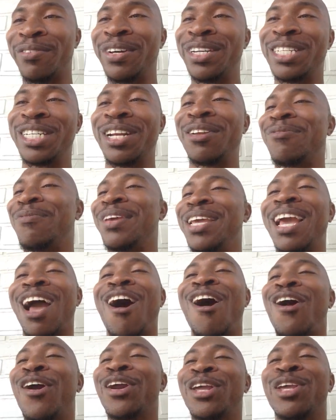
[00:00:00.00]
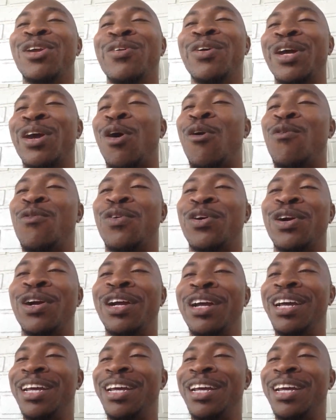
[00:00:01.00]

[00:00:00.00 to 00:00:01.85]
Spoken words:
We shouldn't be arguing over,